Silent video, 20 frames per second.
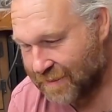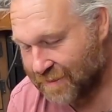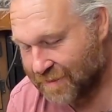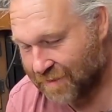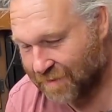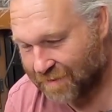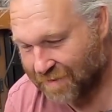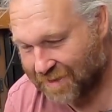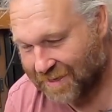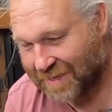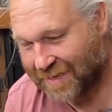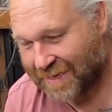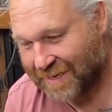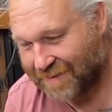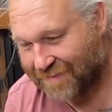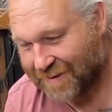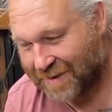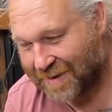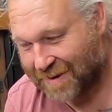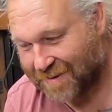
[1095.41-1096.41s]
So I'm going to
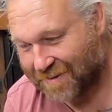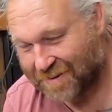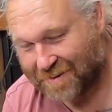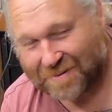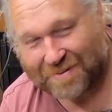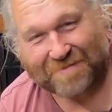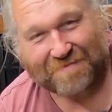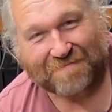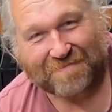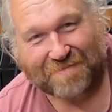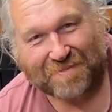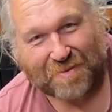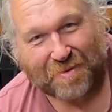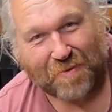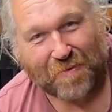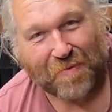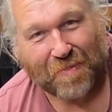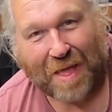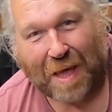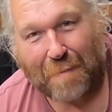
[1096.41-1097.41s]
leave it. I'm going to
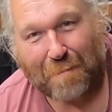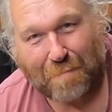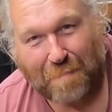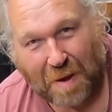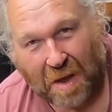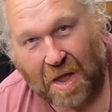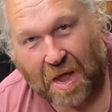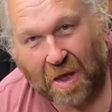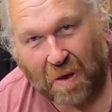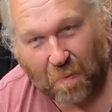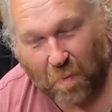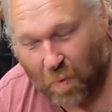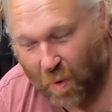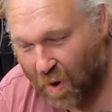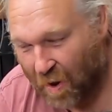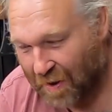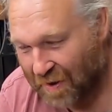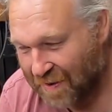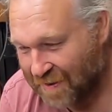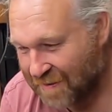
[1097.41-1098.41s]
call that part
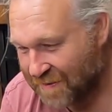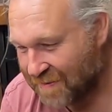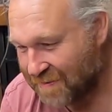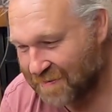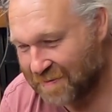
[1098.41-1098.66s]
1,